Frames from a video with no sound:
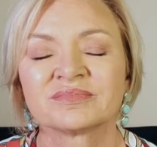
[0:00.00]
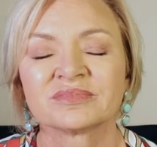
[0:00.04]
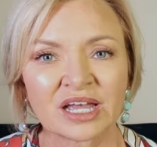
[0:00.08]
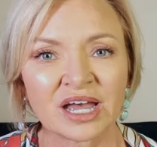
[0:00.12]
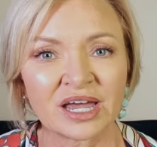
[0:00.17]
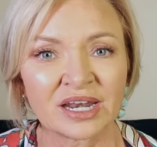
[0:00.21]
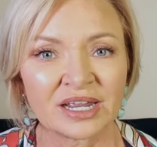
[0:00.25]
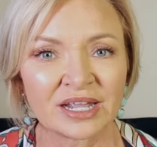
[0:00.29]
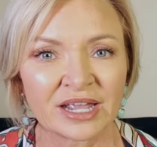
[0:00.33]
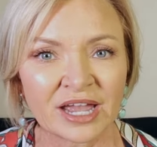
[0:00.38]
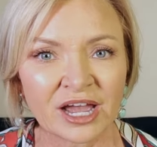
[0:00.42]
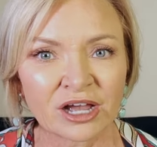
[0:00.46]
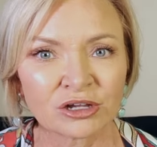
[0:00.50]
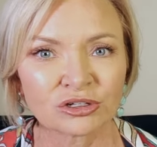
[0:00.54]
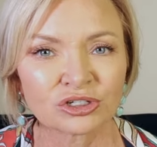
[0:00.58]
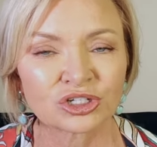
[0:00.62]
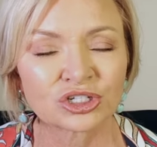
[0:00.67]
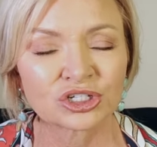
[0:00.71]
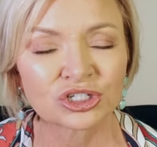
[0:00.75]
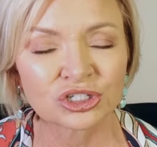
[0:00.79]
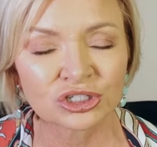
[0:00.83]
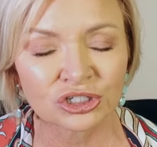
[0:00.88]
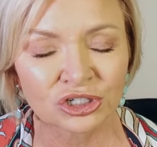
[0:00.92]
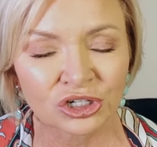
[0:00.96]
cutting out
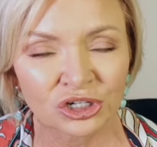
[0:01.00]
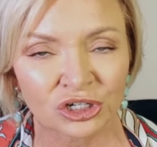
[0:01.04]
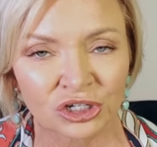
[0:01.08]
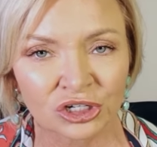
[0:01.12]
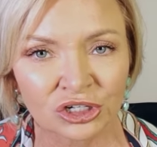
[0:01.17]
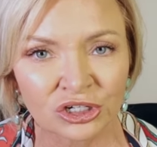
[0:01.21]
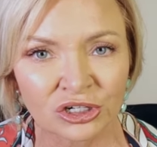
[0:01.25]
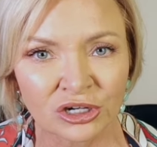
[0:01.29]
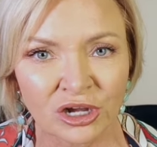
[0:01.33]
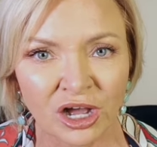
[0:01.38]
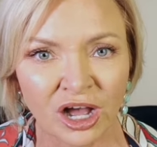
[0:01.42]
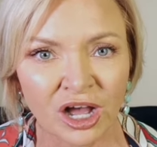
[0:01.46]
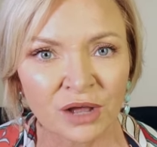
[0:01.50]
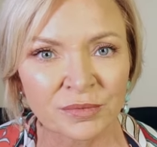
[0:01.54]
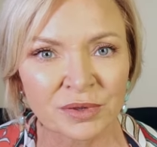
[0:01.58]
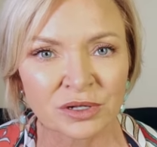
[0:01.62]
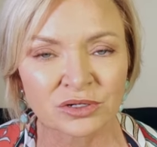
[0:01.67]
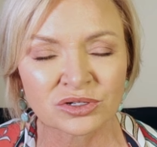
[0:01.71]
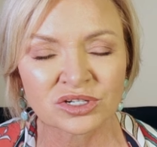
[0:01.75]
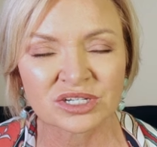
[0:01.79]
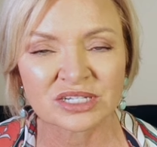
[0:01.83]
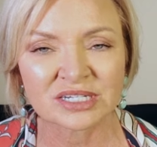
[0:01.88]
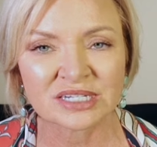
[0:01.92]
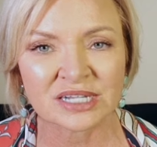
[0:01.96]
sugar
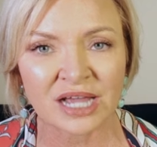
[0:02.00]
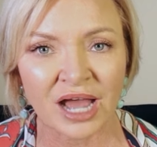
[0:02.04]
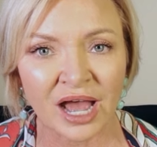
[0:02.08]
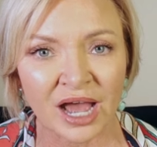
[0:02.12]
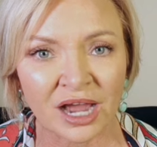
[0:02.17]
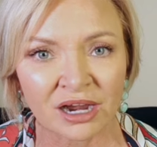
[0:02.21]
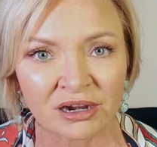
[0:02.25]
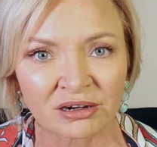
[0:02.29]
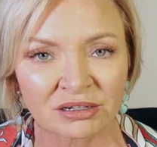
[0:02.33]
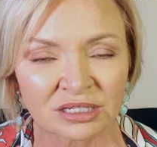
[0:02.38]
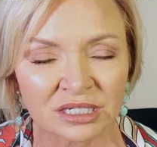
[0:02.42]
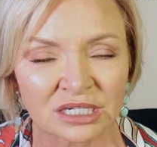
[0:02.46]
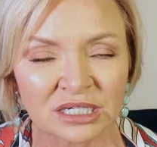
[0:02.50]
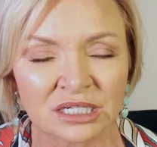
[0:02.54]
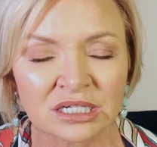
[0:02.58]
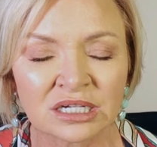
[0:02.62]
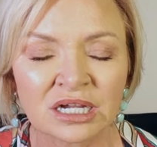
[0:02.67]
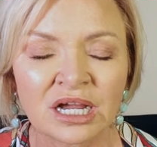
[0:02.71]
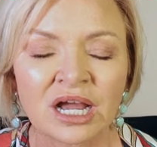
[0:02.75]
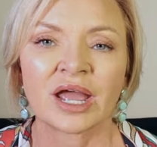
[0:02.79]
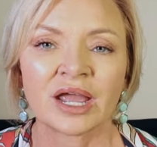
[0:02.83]
almost entirely,